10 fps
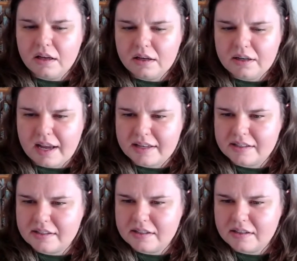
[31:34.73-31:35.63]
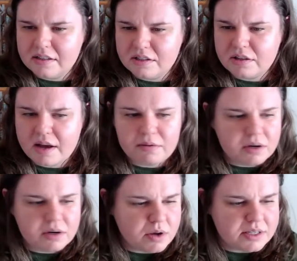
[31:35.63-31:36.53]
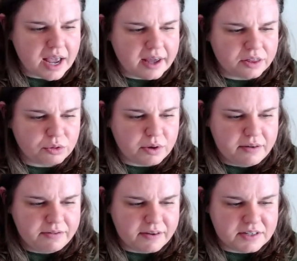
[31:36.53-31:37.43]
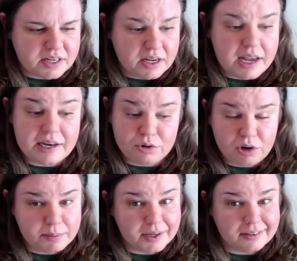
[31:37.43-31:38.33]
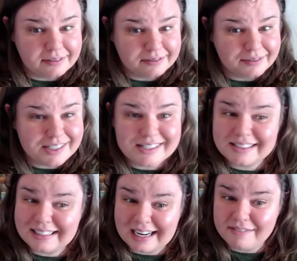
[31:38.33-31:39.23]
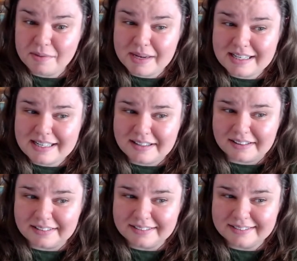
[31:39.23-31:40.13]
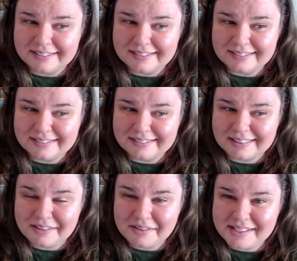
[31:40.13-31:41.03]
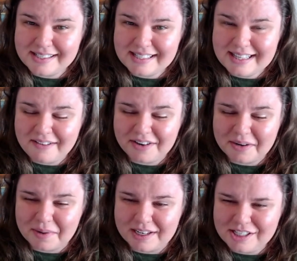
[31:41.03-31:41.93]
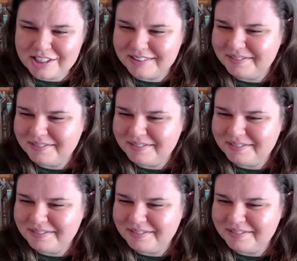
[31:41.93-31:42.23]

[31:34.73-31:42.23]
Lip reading: Nice. So that one was at 350 in Norman, which is kind of a big deal. I don't really see that very much.